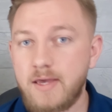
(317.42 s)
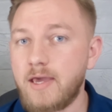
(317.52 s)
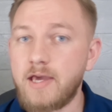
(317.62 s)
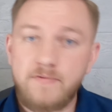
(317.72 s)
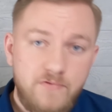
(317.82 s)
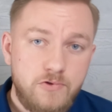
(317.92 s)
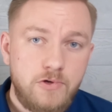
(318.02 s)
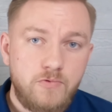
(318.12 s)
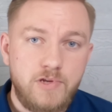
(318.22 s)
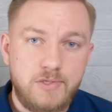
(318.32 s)
And for
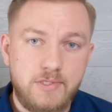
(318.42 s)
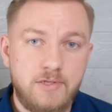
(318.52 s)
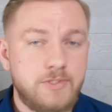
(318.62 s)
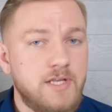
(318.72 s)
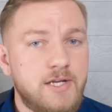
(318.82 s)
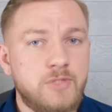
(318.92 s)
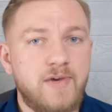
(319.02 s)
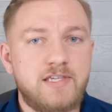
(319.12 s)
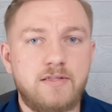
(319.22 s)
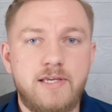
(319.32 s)
good reason. There's a lot of
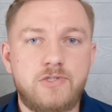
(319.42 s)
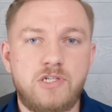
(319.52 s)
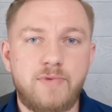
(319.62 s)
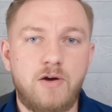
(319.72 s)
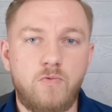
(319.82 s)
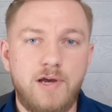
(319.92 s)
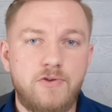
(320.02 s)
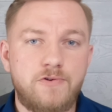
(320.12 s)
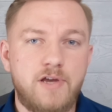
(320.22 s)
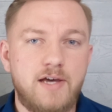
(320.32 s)
speculation about
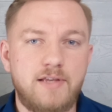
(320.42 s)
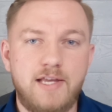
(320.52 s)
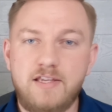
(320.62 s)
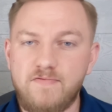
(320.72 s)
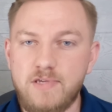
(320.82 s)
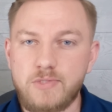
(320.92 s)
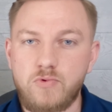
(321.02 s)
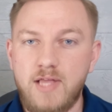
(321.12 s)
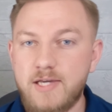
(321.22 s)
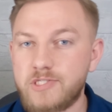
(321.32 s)
whether or not any of these
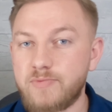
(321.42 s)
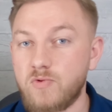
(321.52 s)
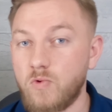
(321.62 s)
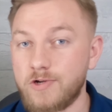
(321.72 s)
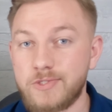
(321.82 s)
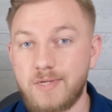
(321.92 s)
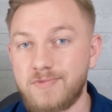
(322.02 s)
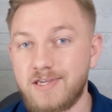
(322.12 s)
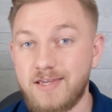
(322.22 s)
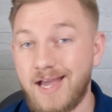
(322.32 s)
will actually be worth
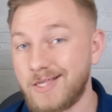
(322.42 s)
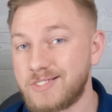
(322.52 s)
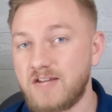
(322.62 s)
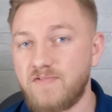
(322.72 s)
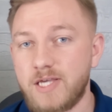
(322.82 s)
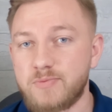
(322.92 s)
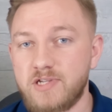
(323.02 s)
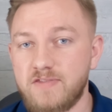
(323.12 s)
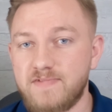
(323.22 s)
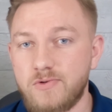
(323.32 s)
something as an investment
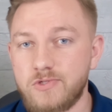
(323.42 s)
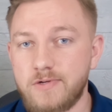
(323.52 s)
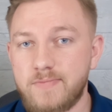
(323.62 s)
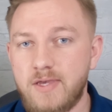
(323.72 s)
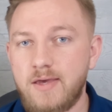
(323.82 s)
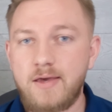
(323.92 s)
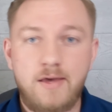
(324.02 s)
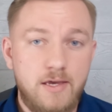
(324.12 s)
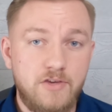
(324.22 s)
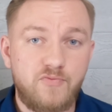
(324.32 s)
in the future.
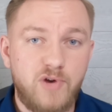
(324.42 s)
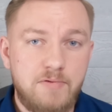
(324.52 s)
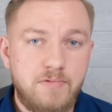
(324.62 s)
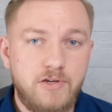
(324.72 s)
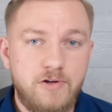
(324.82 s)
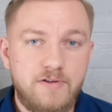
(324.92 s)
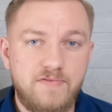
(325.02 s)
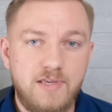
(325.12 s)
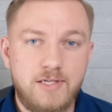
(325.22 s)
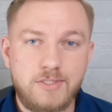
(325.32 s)
You've probably heard
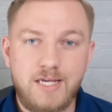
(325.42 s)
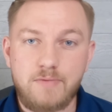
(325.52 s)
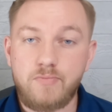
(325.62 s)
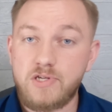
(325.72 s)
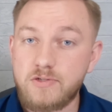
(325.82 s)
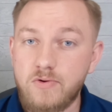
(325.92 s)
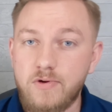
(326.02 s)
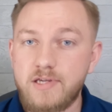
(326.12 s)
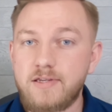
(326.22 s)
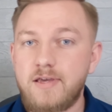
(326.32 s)
of things like
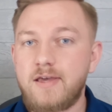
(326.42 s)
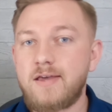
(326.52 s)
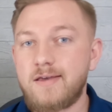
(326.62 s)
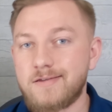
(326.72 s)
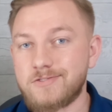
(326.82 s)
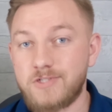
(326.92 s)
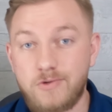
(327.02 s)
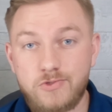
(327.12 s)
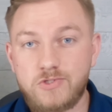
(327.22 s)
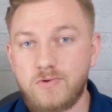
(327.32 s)
Bitcoin,
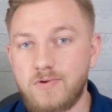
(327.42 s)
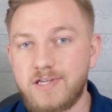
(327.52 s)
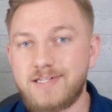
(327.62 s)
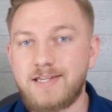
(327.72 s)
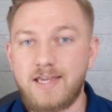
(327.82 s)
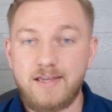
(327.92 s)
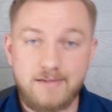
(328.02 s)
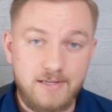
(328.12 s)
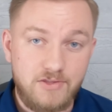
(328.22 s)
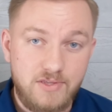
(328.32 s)
Dogecoin,
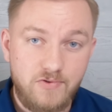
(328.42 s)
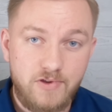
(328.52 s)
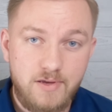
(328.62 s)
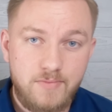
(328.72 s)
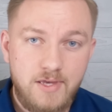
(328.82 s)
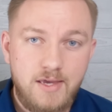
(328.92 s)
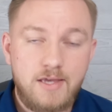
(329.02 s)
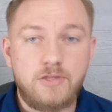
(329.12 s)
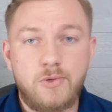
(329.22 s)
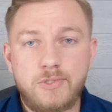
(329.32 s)
and Ethereum.
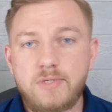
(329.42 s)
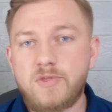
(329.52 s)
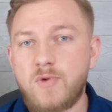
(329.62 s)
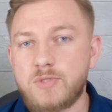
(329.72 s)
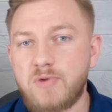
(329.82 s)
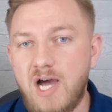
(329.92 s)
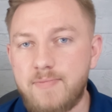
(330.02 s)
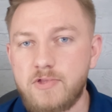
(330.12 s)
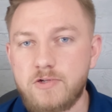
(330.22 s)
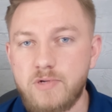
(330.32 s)
Those are some of the most
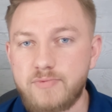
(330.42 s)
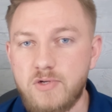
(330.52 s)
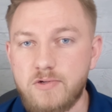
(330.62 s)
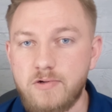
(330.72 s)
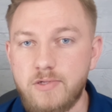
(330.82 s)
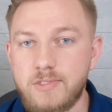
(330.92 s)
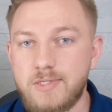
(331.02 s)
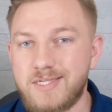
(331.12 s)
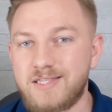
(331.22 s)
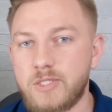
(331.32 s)
popular
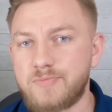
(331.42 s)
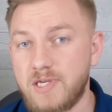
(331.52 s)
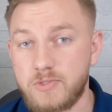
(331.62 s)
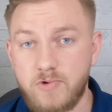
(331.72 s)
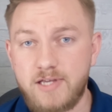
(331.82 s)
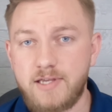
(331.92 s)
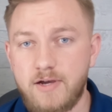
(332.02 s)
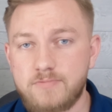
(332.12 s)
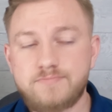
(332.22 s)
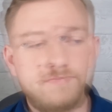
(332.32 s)
cryptocurrencies in the space right now.